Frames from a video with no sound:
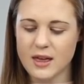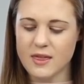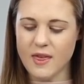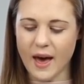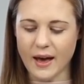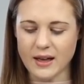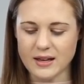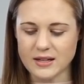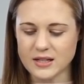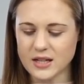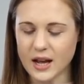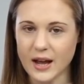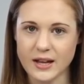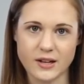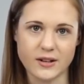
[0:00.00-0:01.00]
that
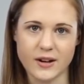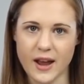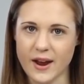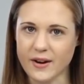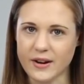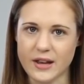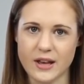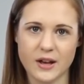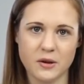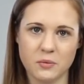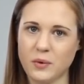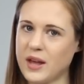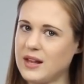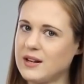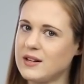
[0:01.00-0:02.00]
entire area
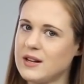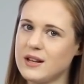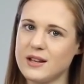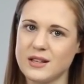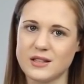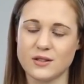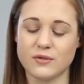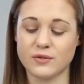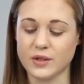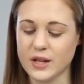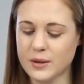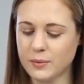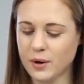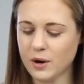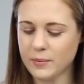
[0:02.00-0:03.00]
when it's
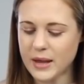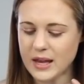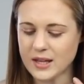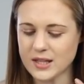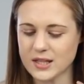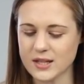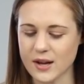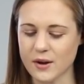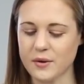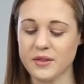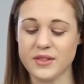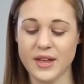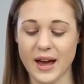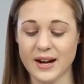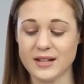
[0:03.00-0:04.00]
free roaming, so
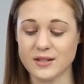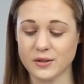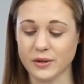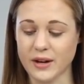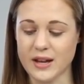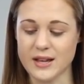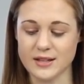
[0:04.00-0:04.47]
that is great.